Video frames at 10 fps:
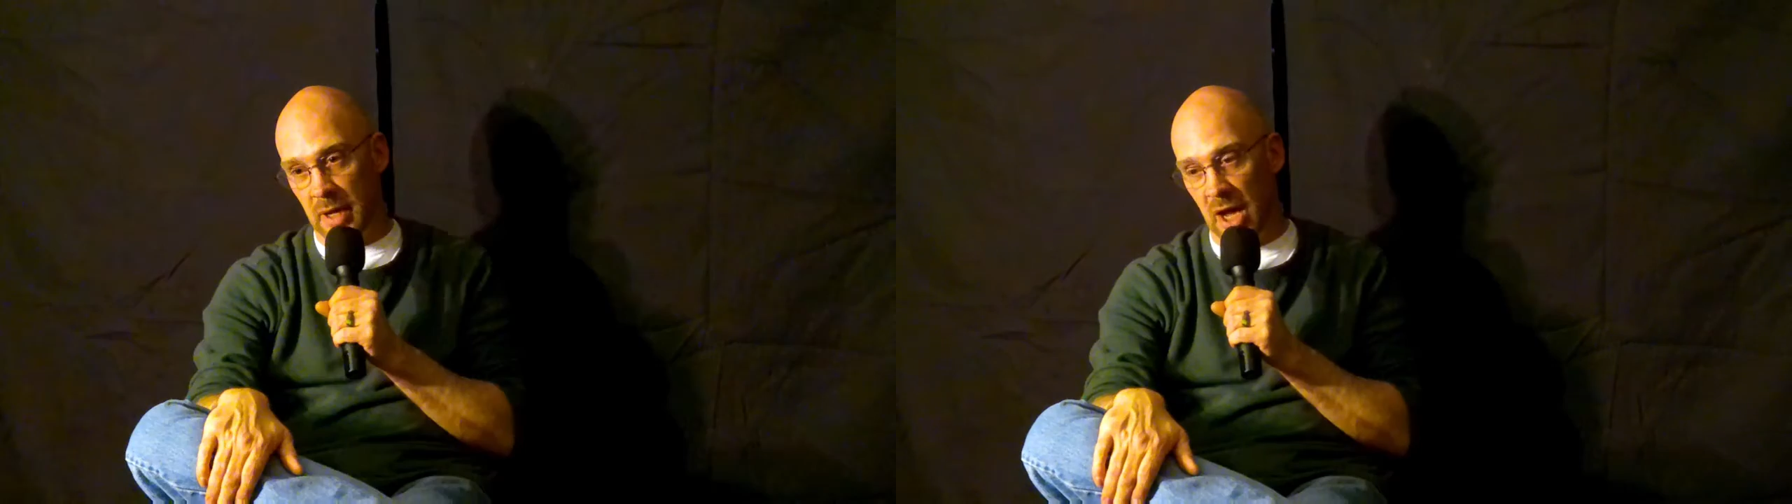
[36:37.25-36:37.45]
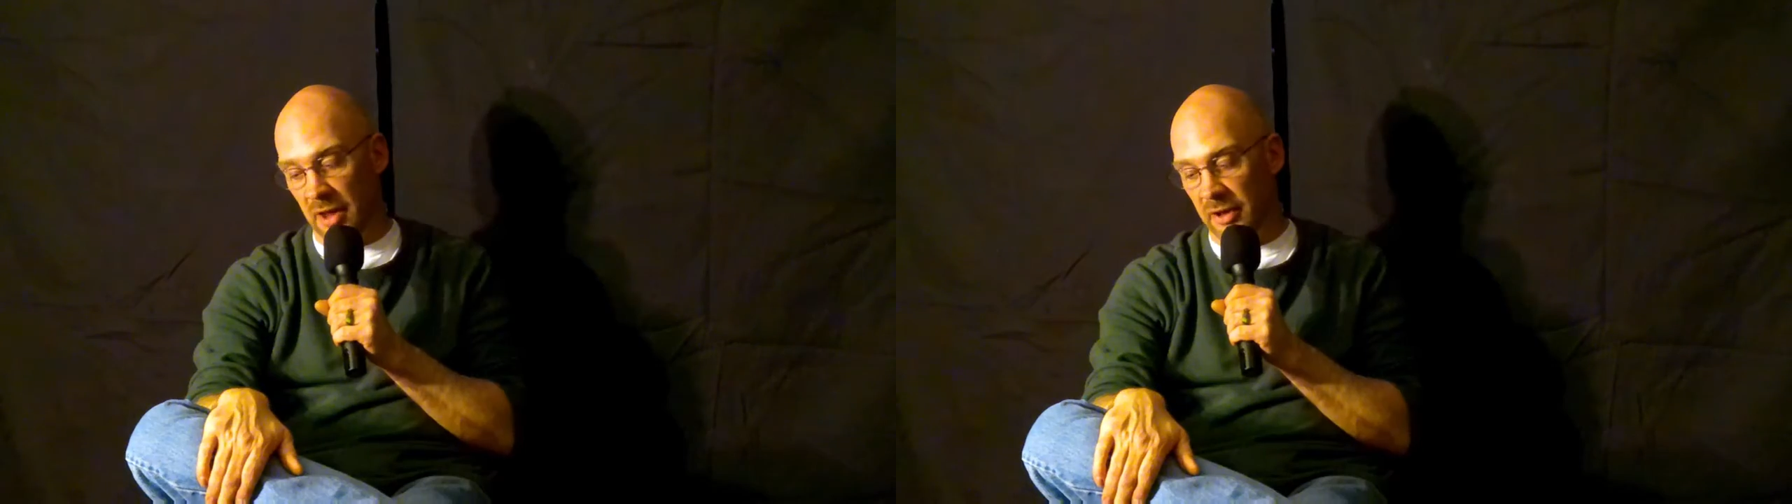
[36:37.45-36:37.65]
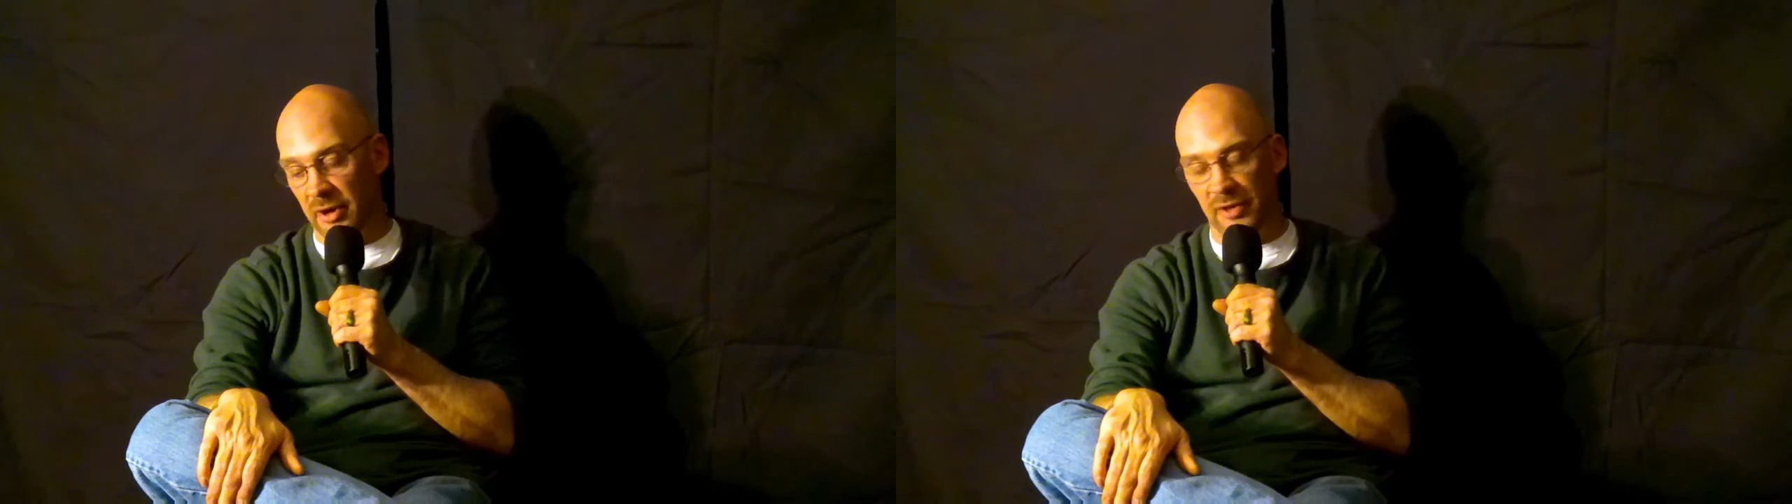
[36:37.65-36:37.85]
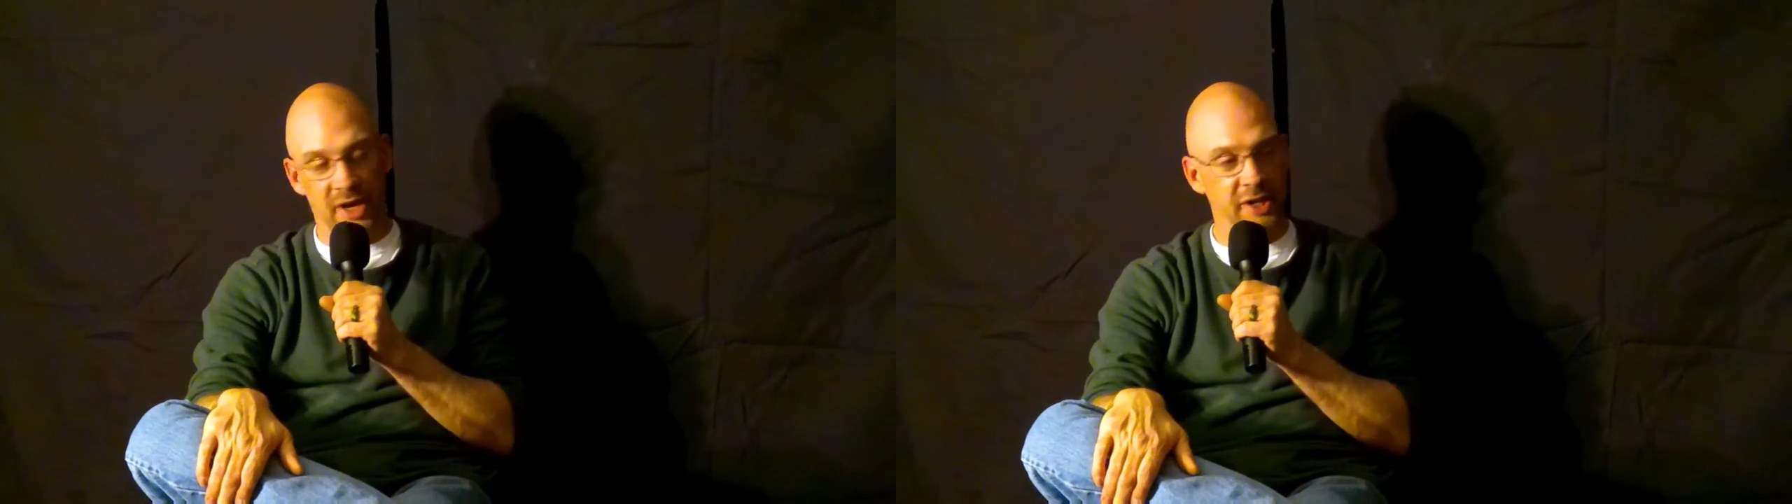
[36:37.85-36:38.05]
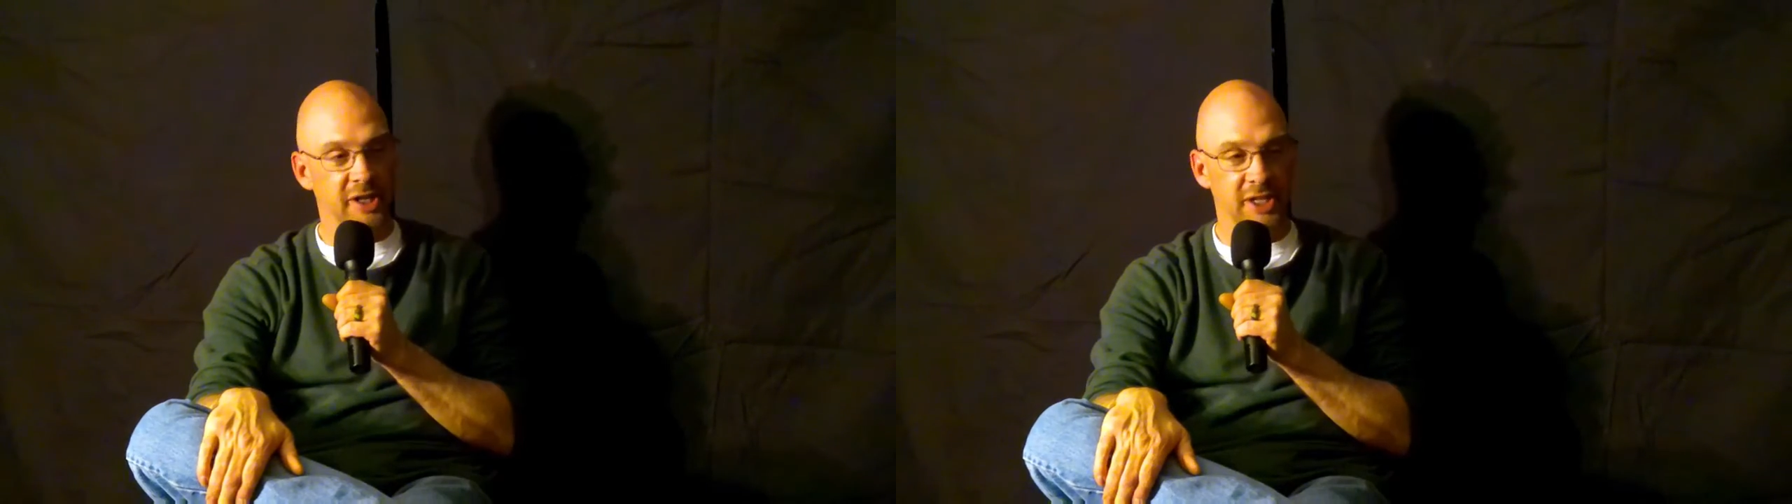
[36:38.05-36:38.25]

other than to